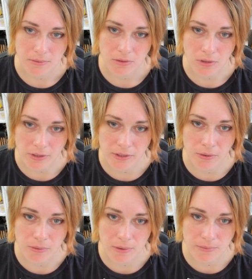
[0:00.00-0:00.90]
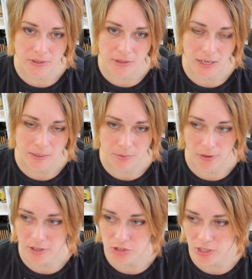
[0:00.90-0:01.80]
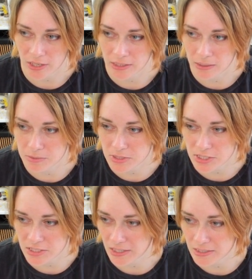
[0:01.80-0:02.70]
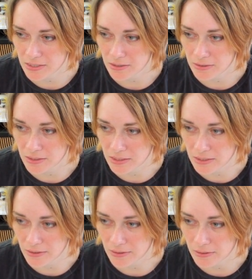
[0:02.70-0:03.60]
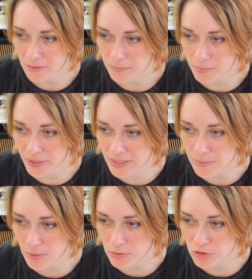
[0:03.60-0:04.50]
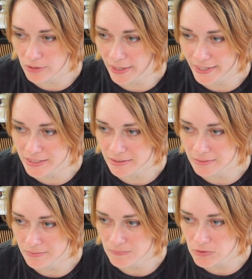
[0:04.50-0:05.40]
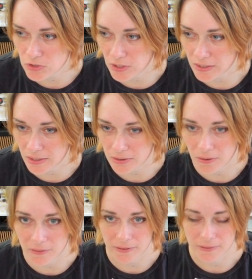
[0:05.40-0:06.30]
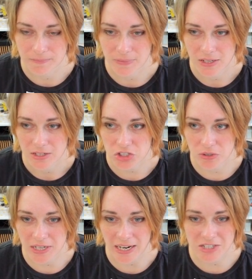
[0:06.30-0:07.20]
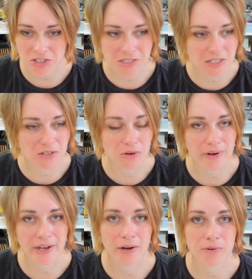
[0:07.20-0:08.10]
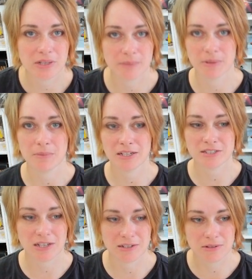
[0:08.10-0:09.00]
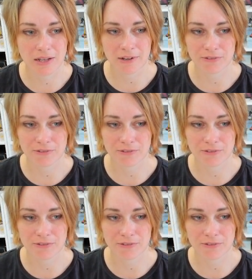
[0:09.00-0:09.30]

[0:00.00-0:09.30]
colored over with a brush and then set the blending mode to lighten to get that color. So it actually didn't know how clipping mask and alpha